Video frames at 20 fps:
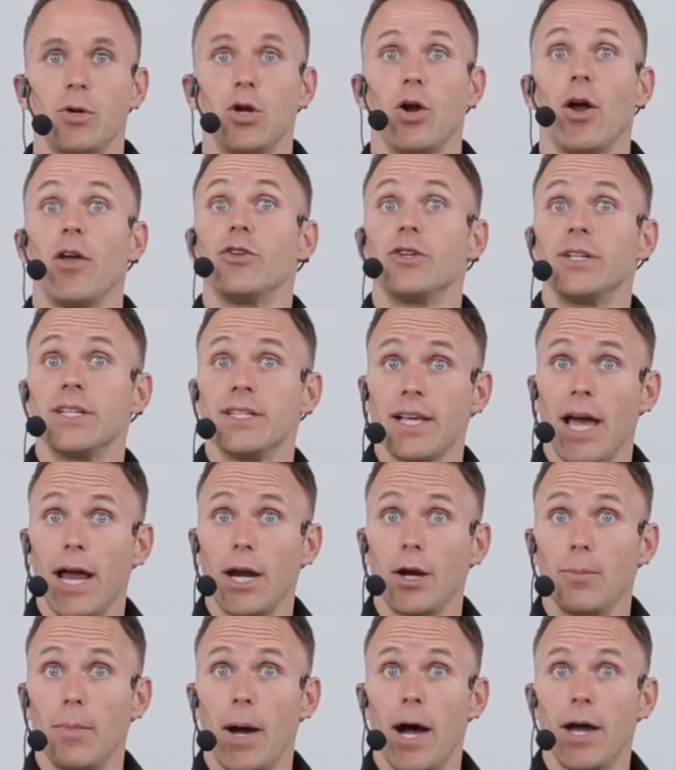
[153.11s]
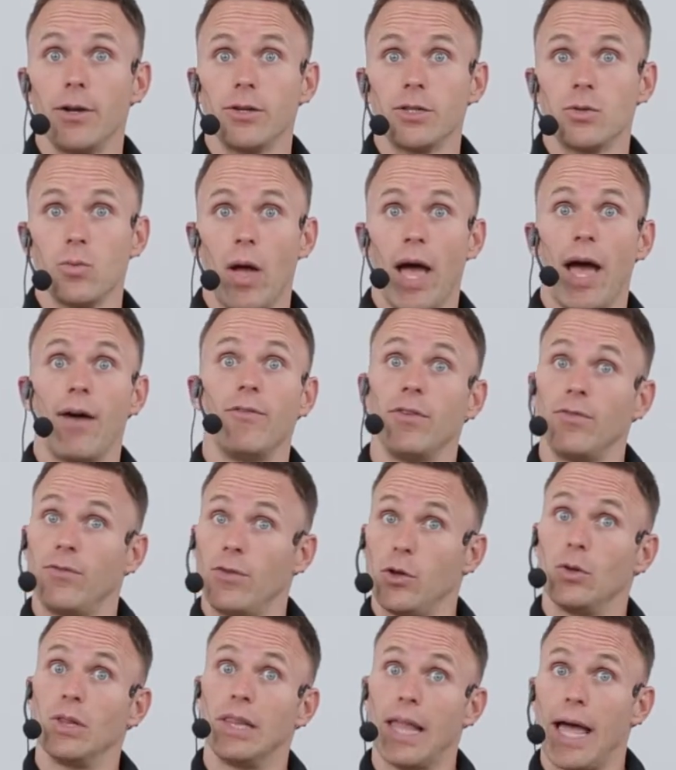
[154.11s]
of your other Designer models will have a
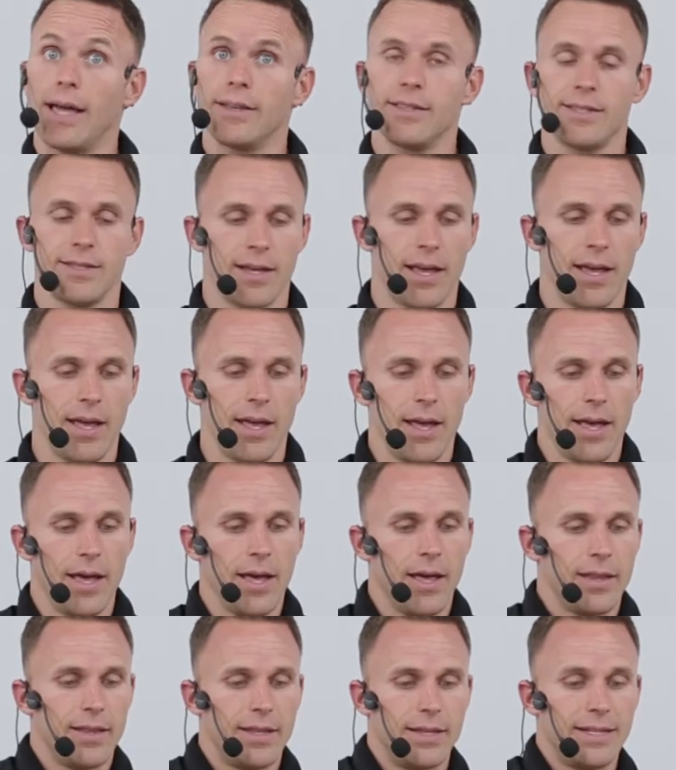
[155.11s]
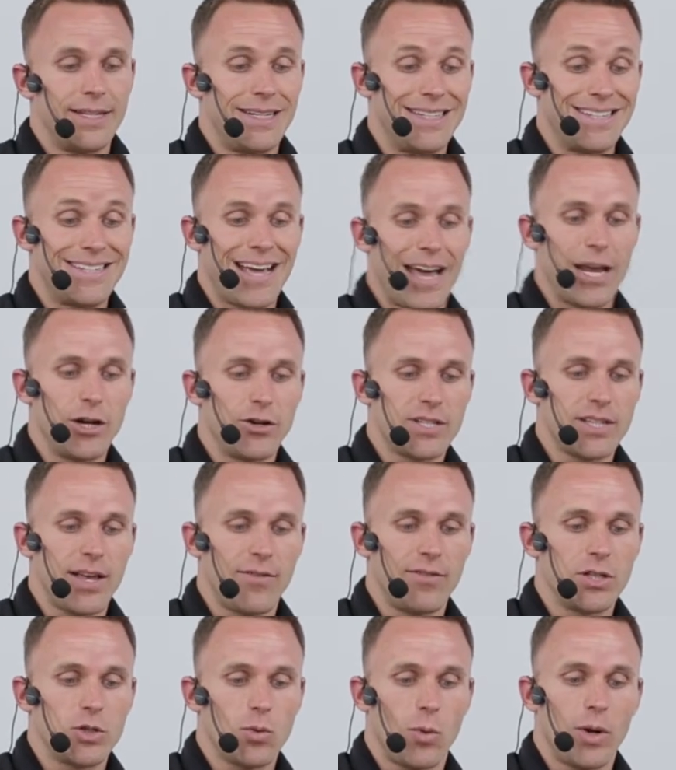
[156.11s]
few less. The Designer
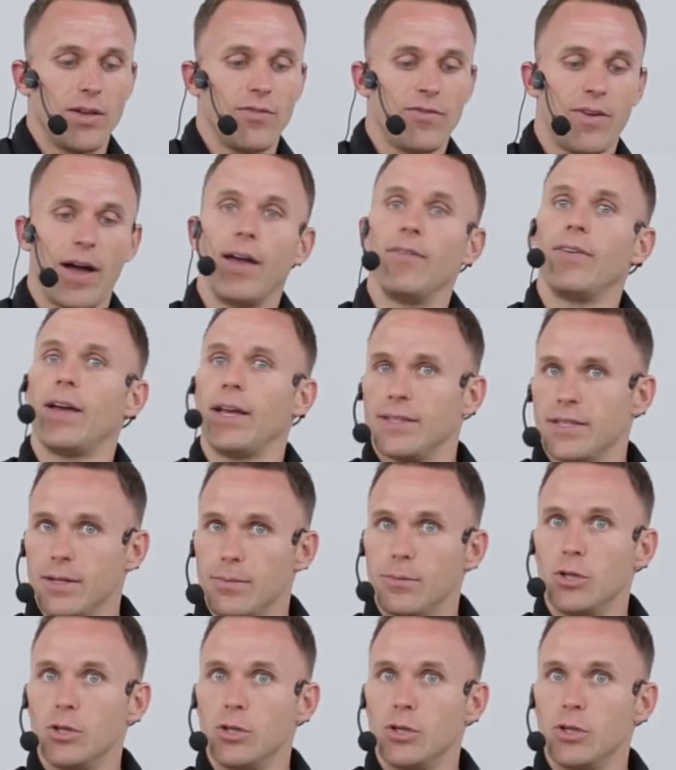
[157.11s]
725 has the